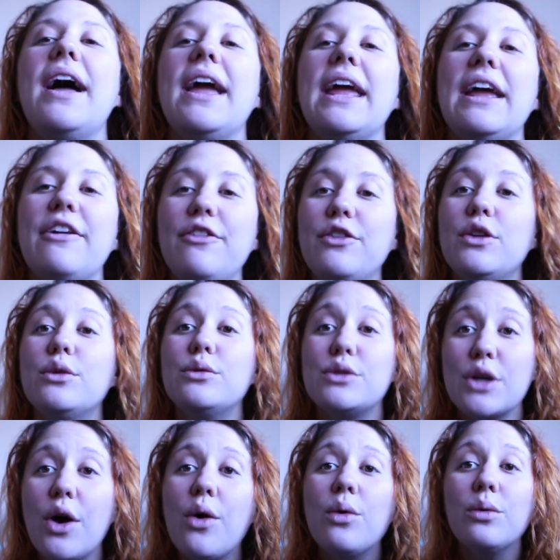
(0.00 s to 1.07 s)
If you
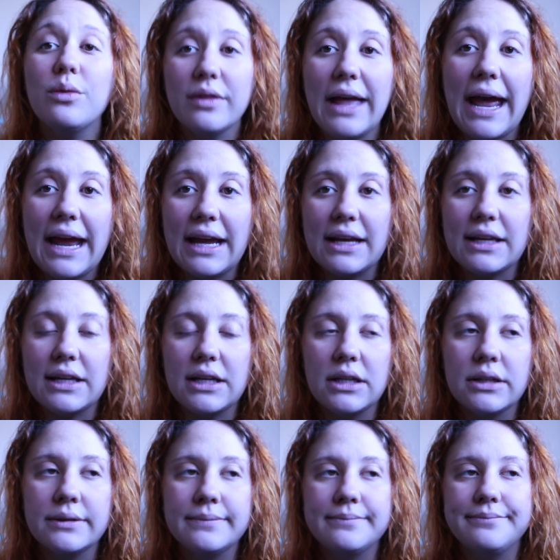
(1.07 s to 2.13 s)
don't
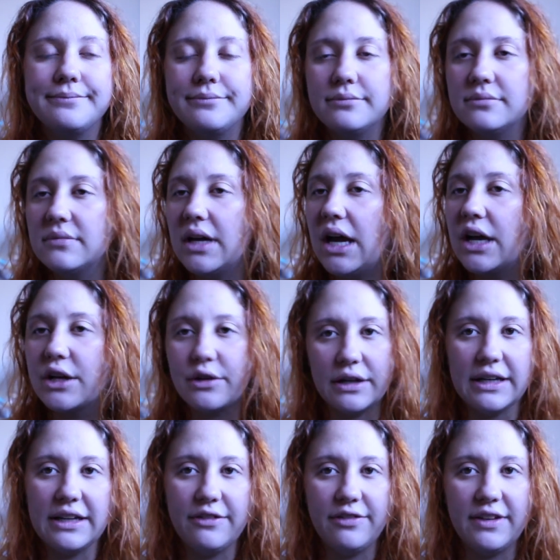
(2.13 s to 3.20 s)
like a
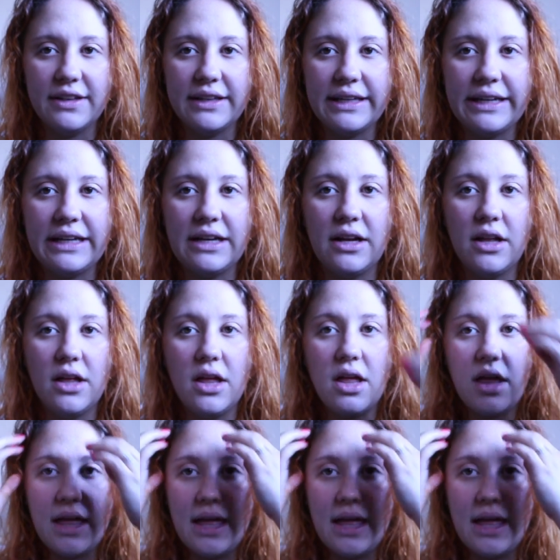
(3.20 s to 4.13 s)
gritty feeling